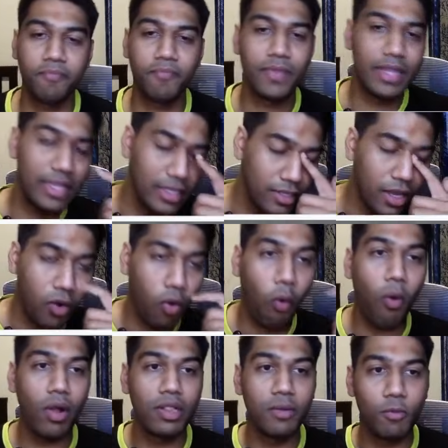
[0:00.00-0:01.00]
These are
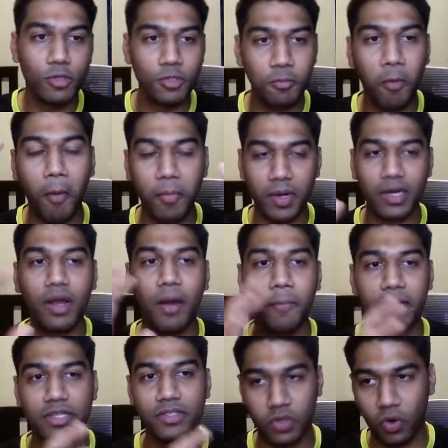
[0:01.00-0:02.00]
all the most popular
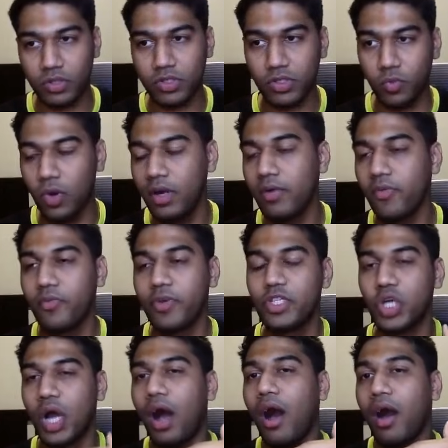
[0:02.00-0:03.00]
companies across the world, which
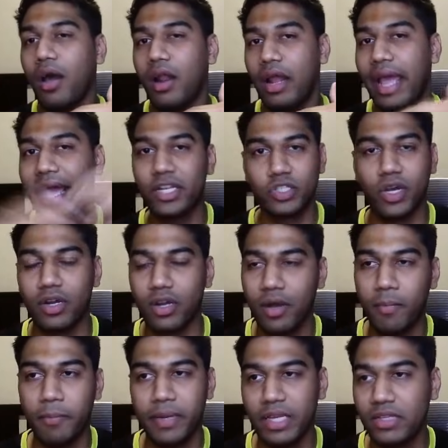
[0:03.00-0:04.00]
are HR
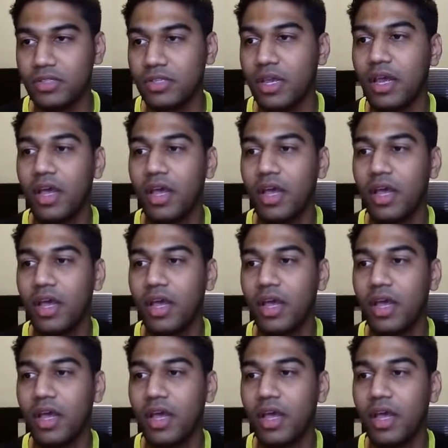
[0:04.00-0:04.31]
companies,